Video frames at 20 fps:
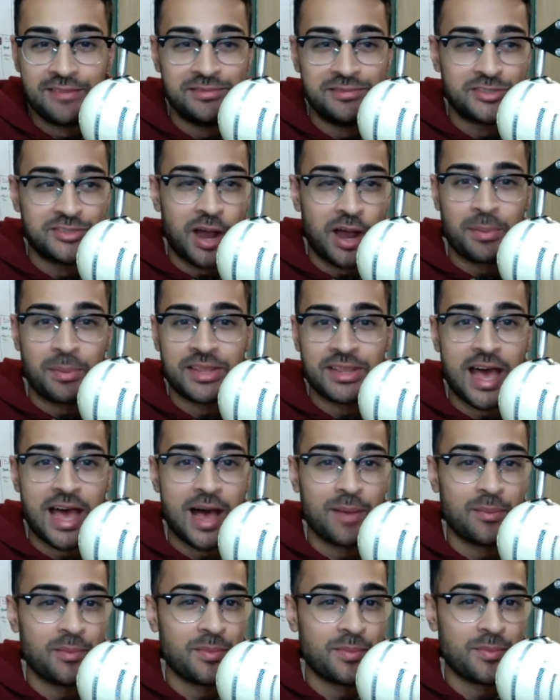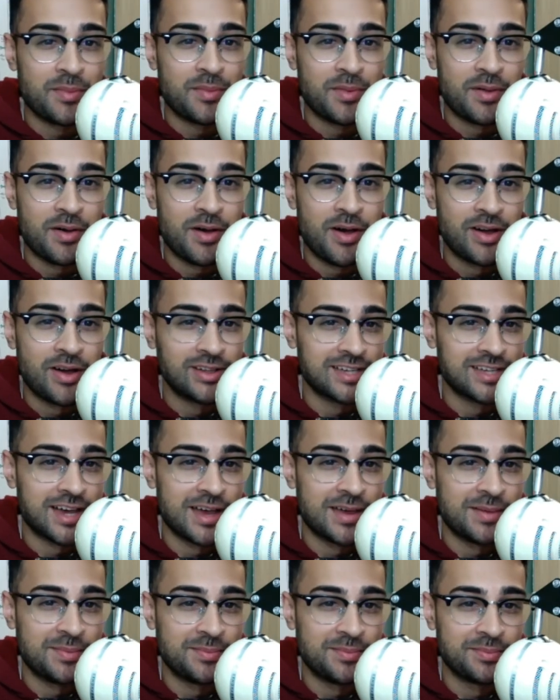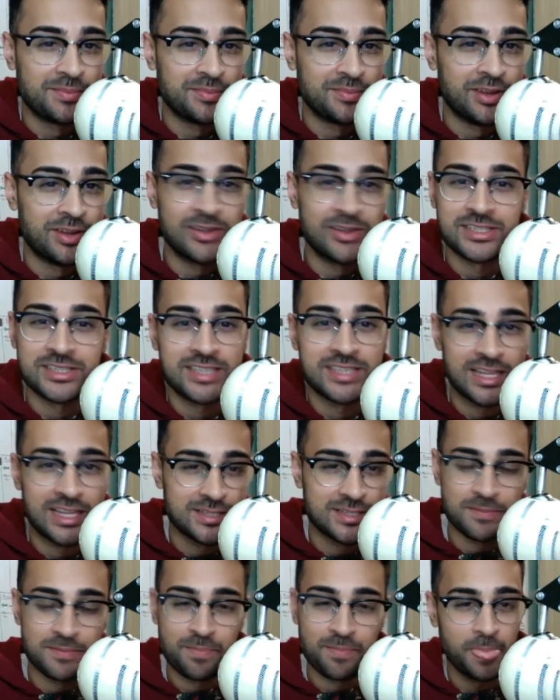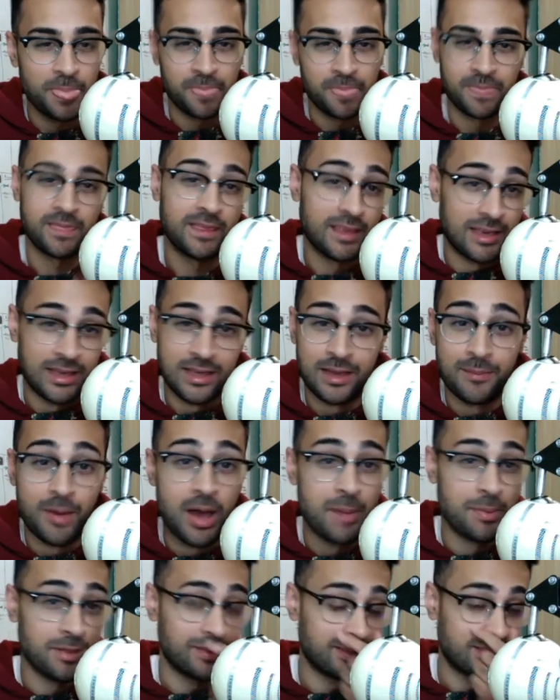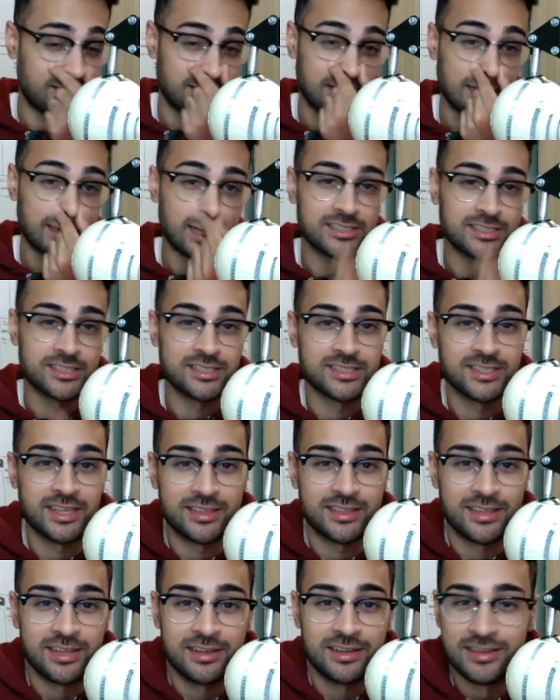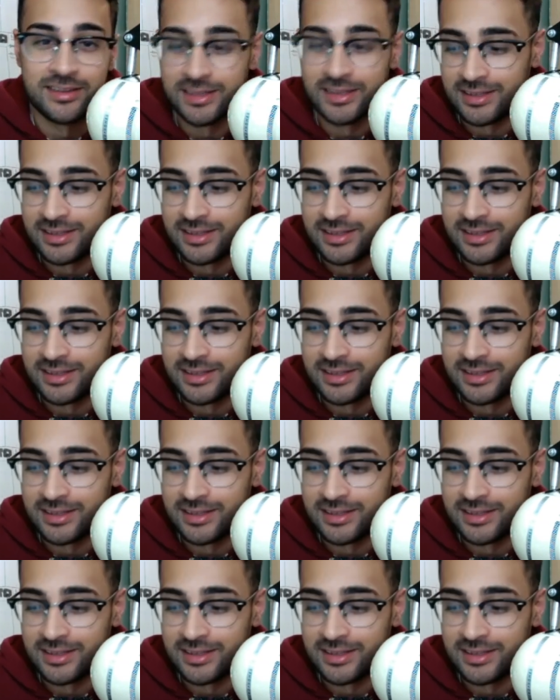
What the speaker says: dropping the album on time. You know, it just gets, in my opinion, that's just like the